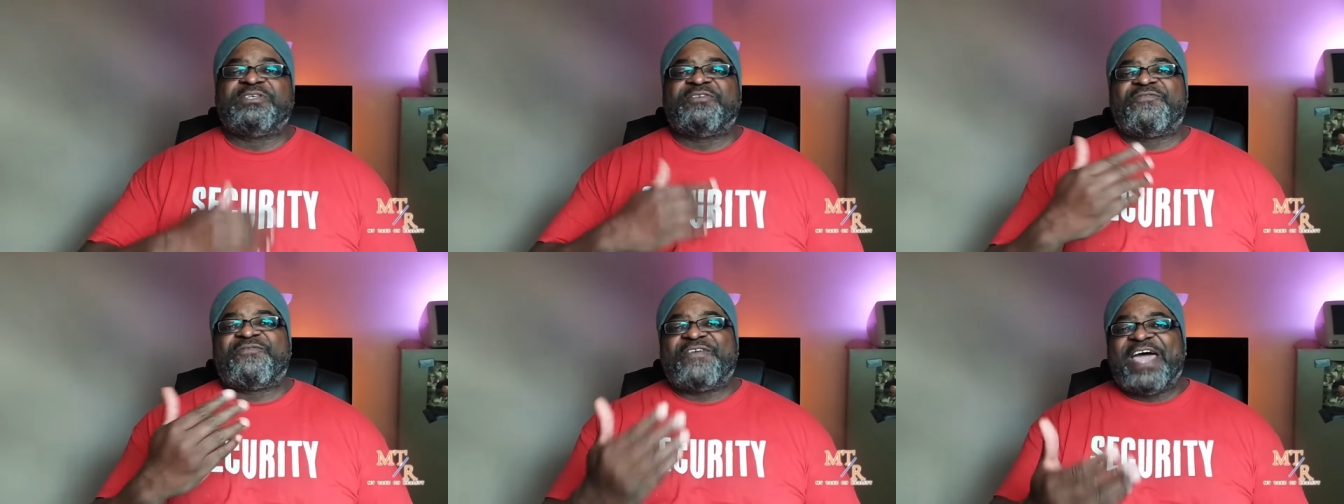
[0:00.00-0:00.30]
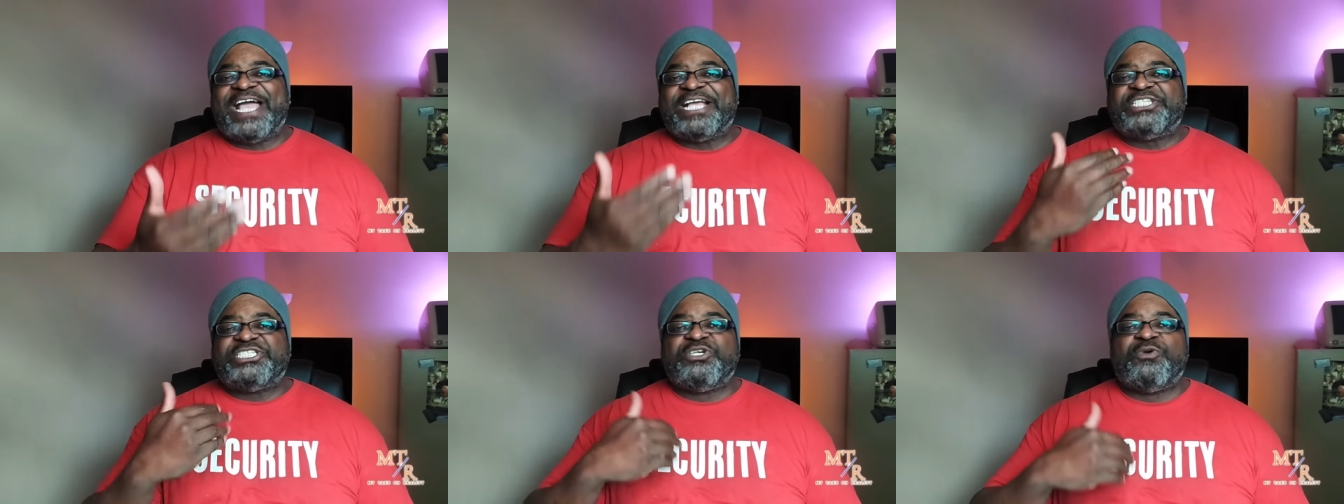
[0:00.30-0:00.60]
In
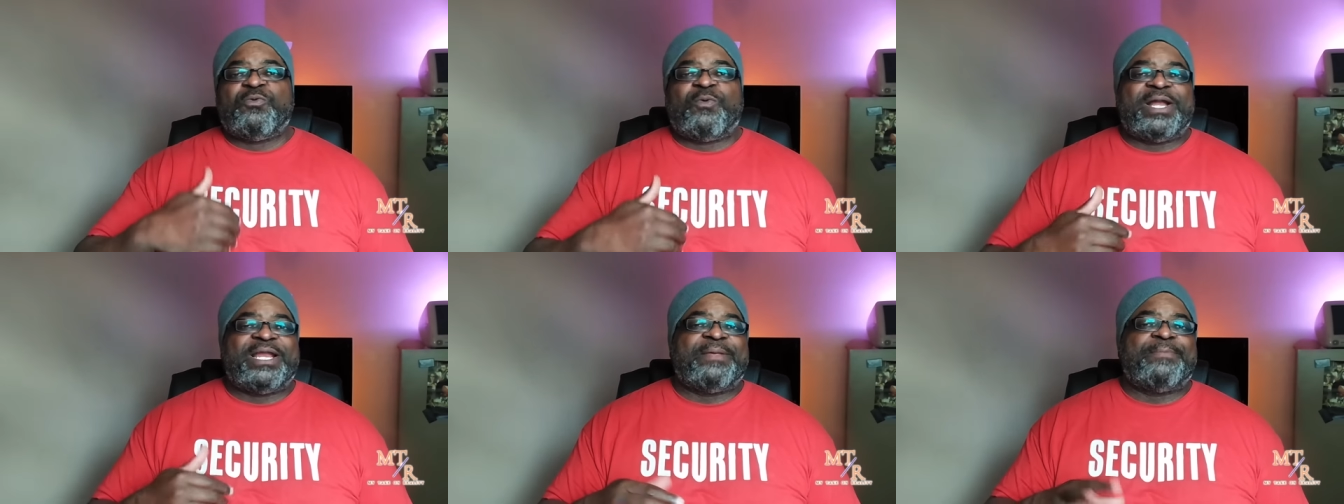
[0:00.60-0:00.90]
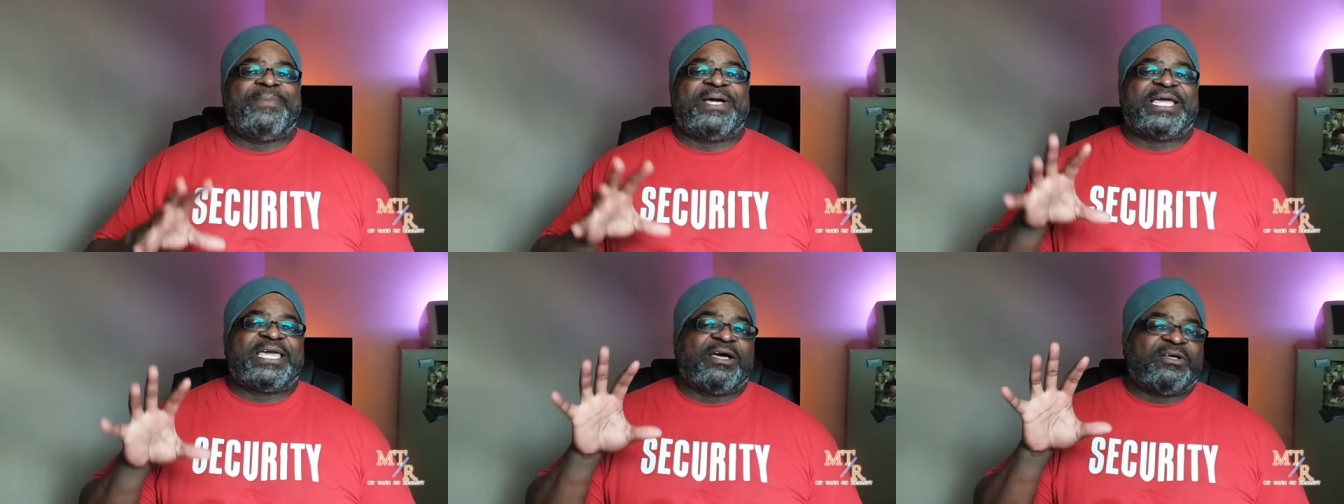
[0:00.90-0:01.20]
fact, she wanted
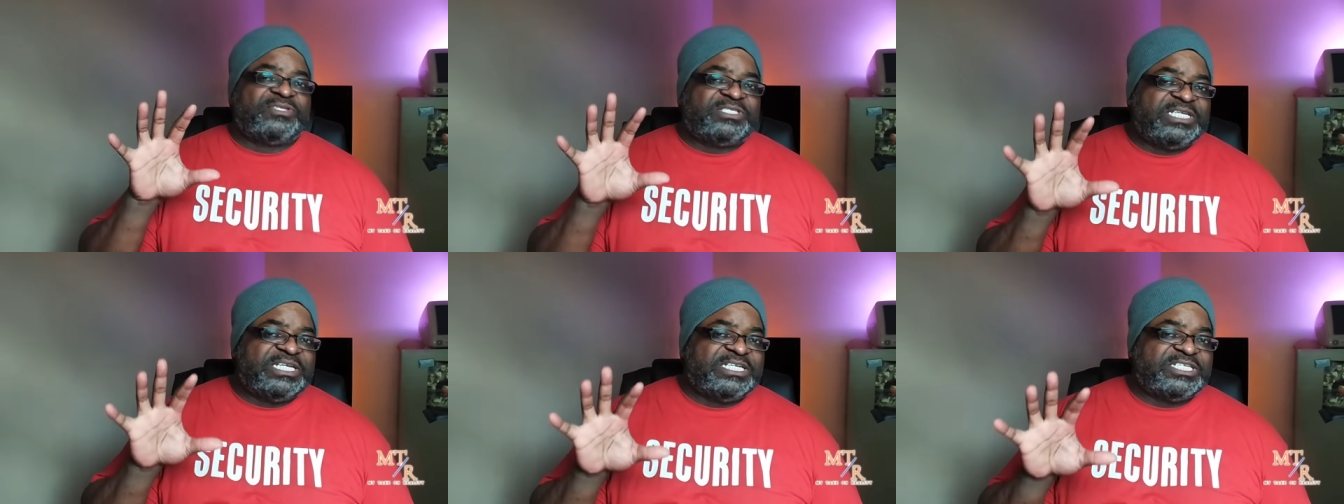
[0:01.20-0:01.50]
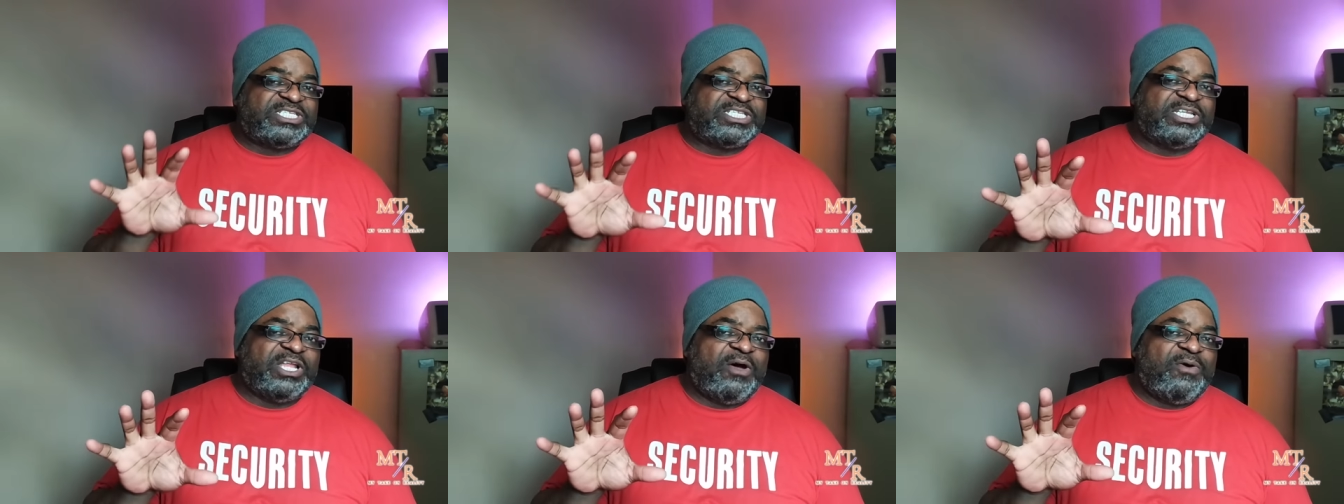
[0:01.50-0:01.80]
Mykelti to
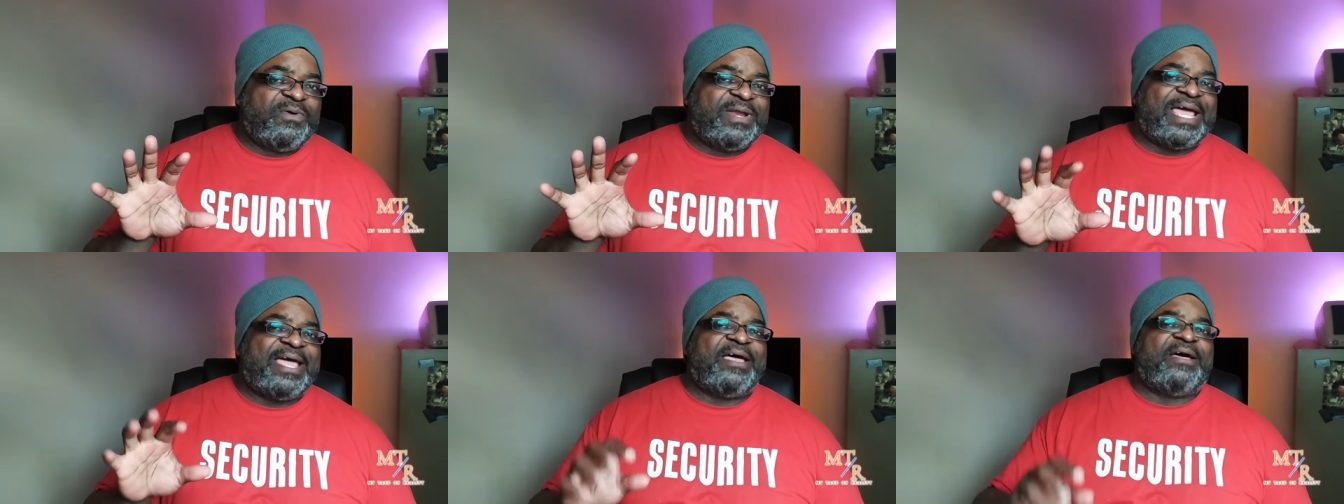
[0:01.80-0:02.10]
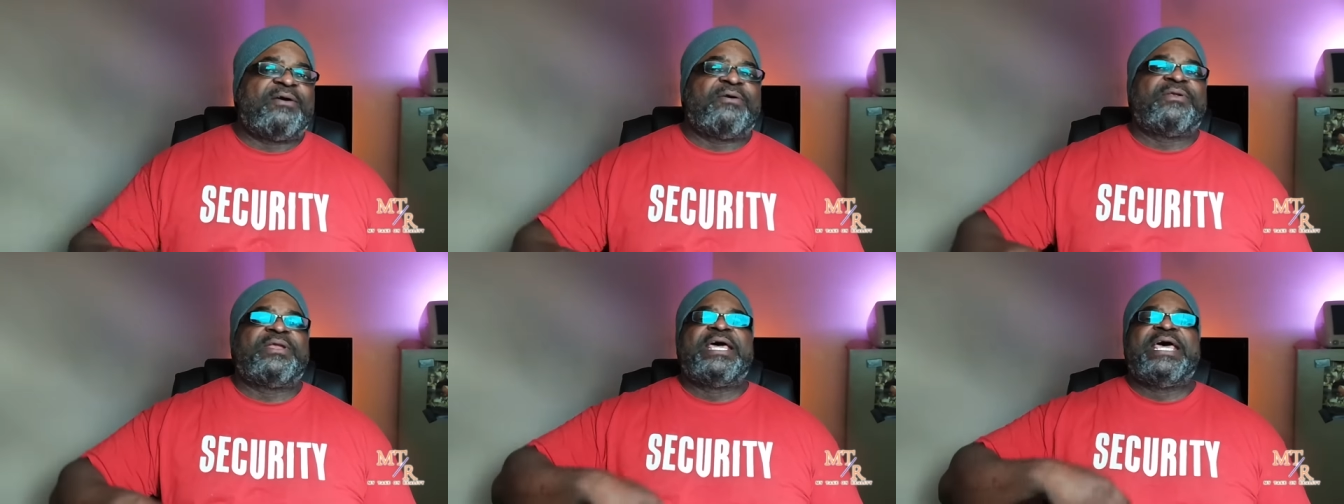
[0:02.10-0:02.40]
slow
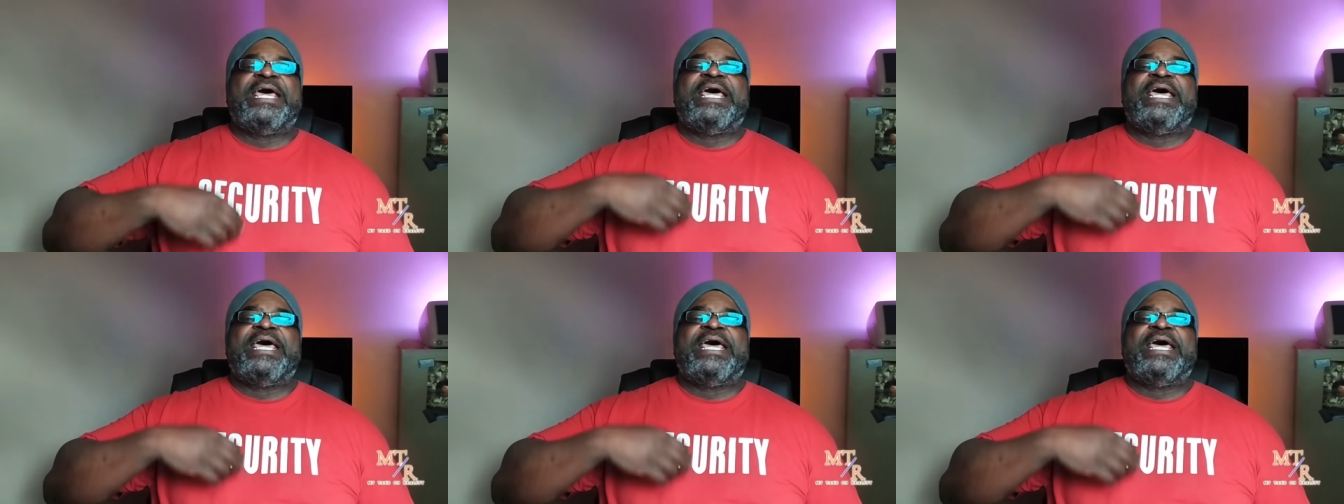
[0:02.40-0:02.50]
down